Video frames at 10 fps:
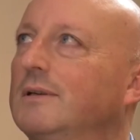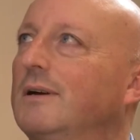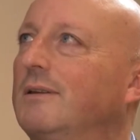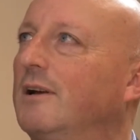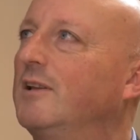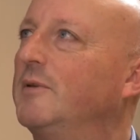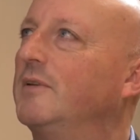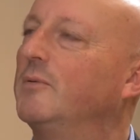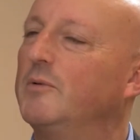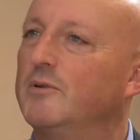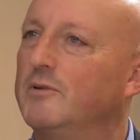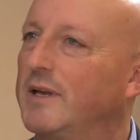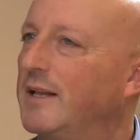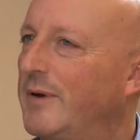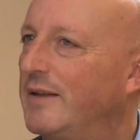I'd like to be thinking we were doing that in
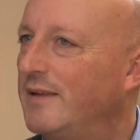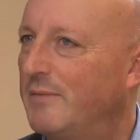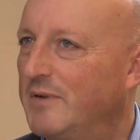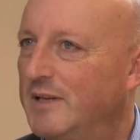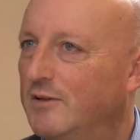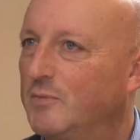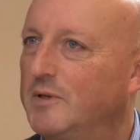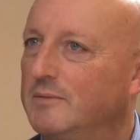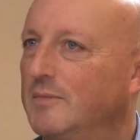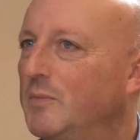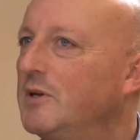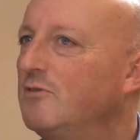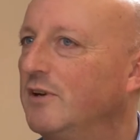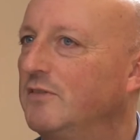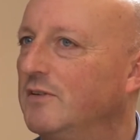about 10 minutes, but it'd be
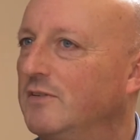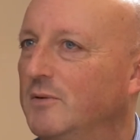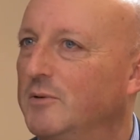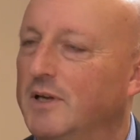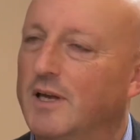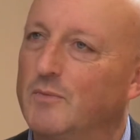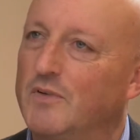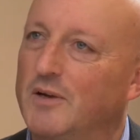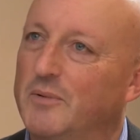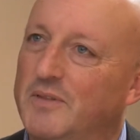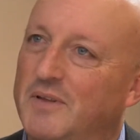interesting to see what it comes out with.